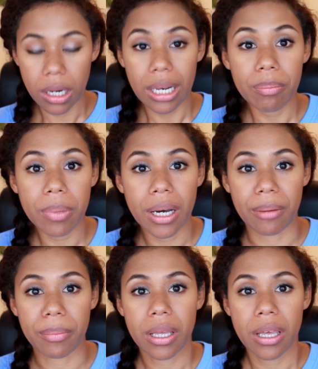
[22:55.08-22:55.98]
Lip
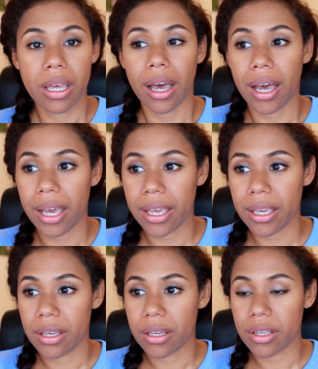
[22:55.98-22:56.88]
balm.
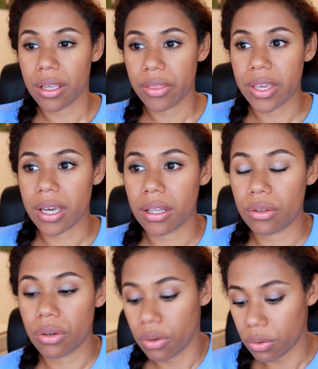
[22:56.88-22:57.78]
I think I
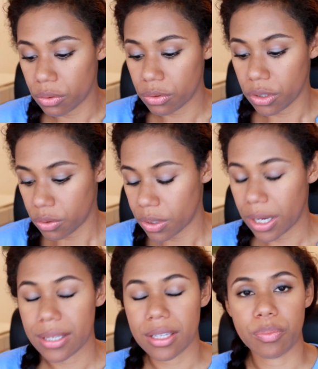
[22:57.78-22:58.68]
told you
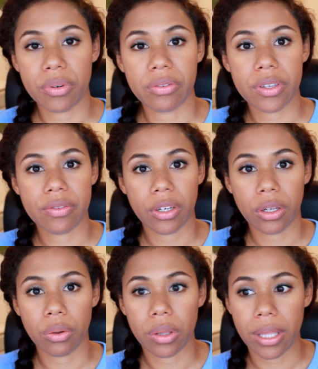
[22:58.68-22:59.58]
guys in the previous
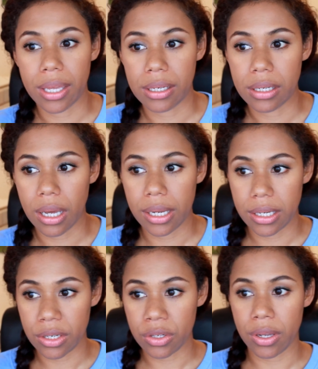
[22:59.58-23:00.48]
video that I
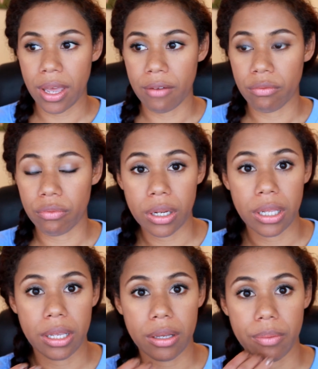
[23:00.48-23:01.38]
tend to have
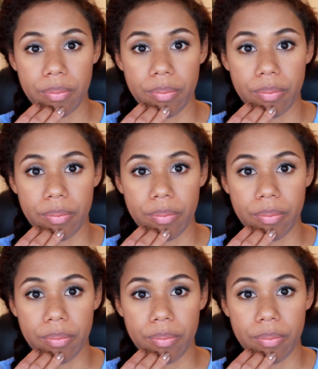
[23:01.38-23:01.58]
really